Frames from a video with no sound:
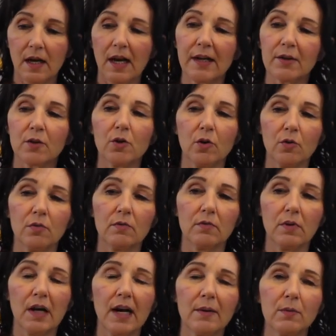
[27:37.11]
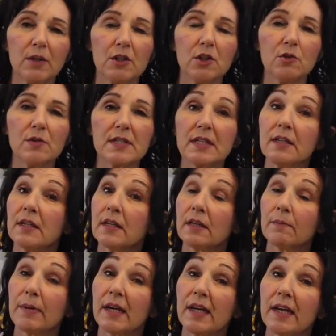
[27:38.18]
I don't know. I would use the
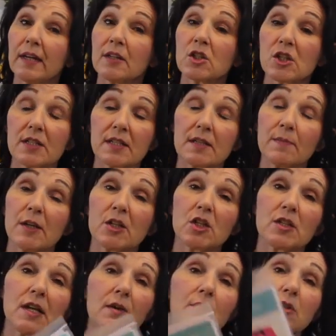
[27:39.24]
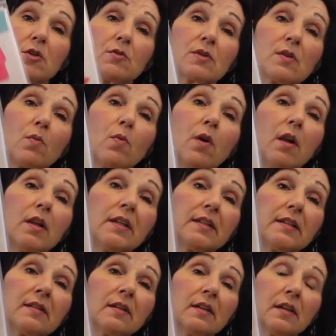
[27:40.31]
knitting bag just as much as I would use a
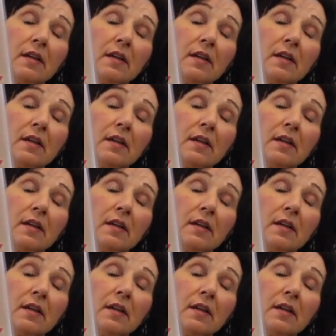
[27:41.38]
wallet,